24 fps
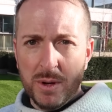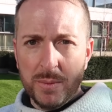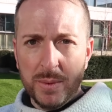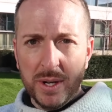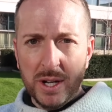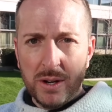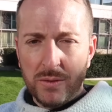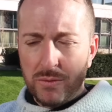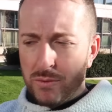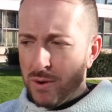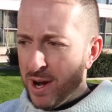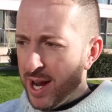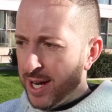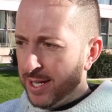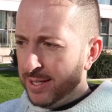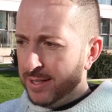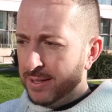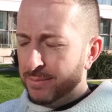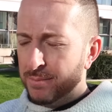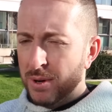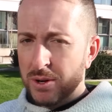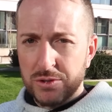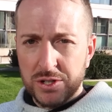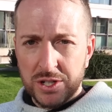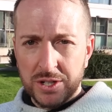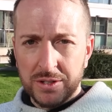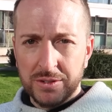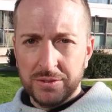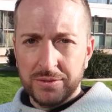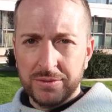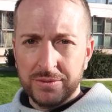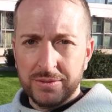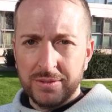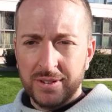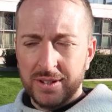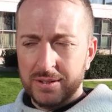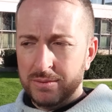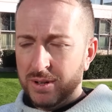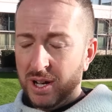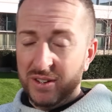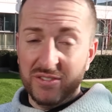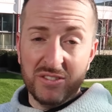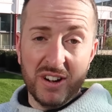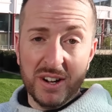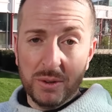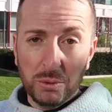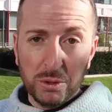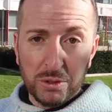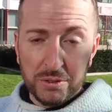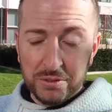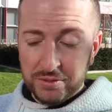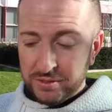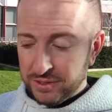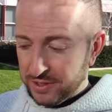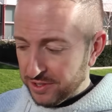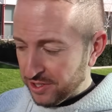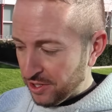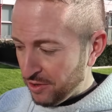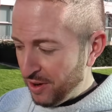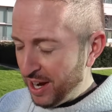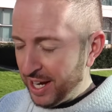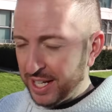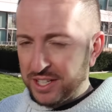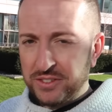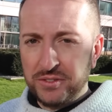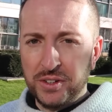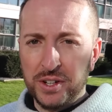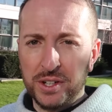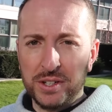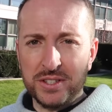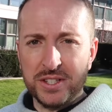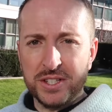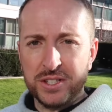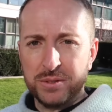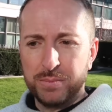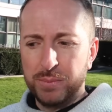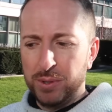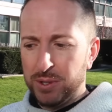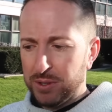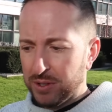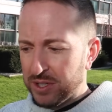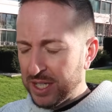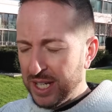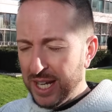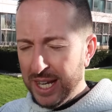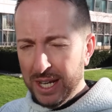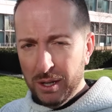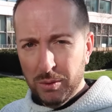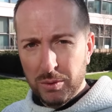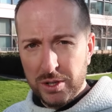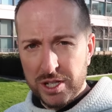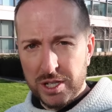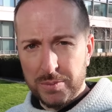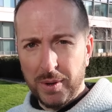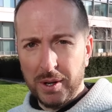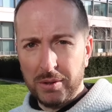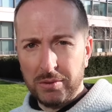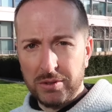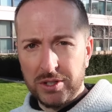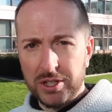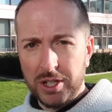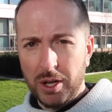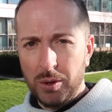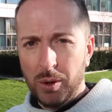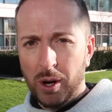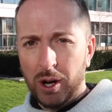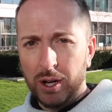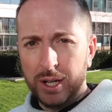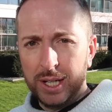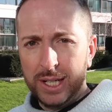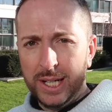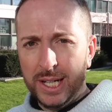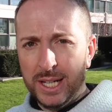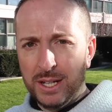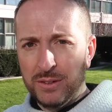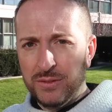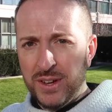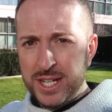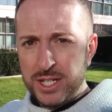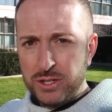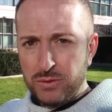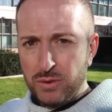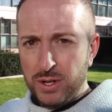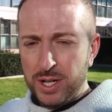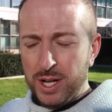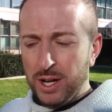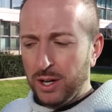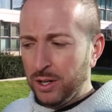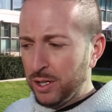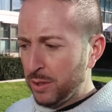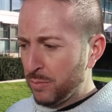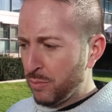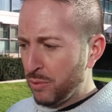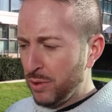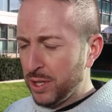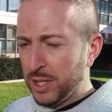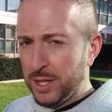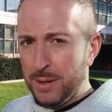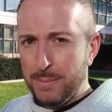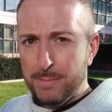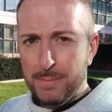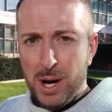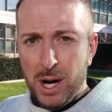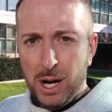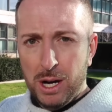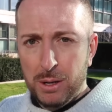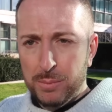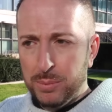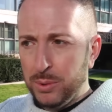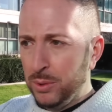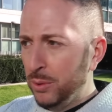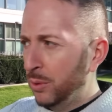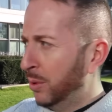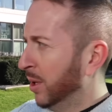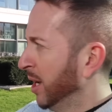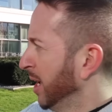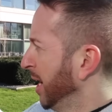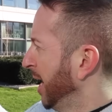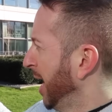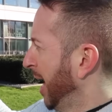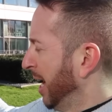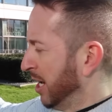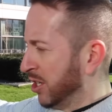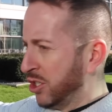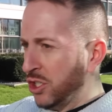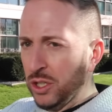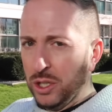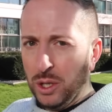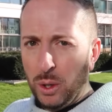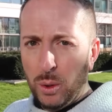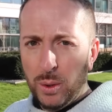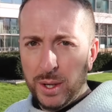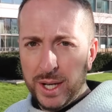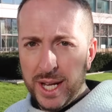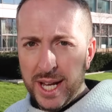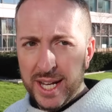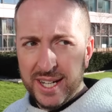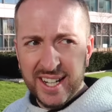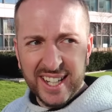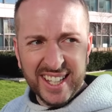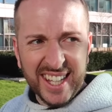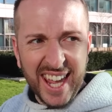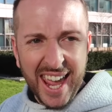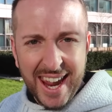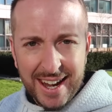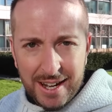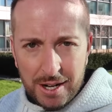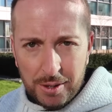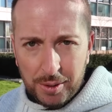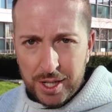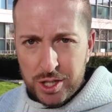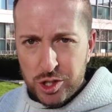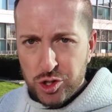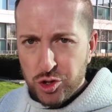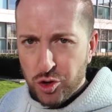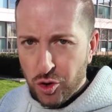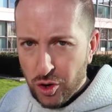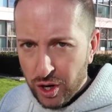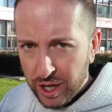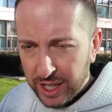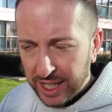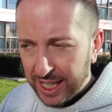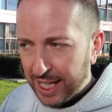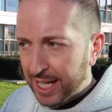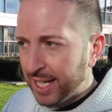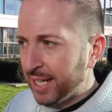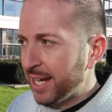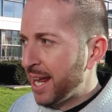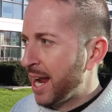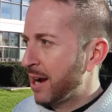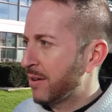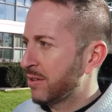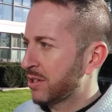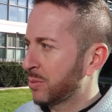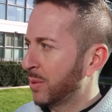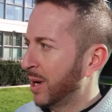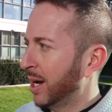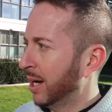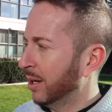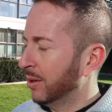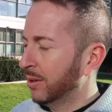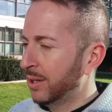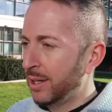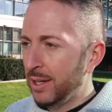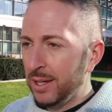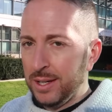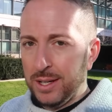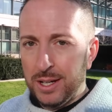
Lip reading: I mean, I've read all of Sir Alex Ferguson's books, and he always spoke so highly of entering Highbury, the marble as you go on in. Again, I'm going to try and get in there as well.